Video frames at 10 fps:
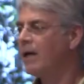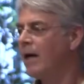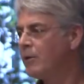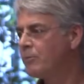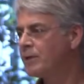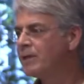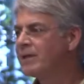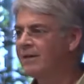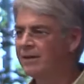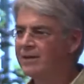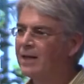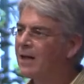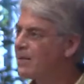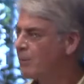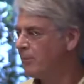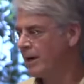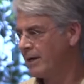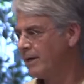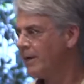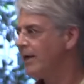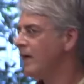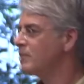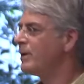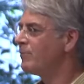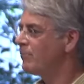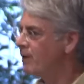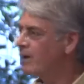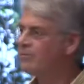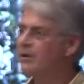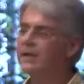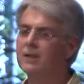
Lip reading: And in particular, their labour market has been very, very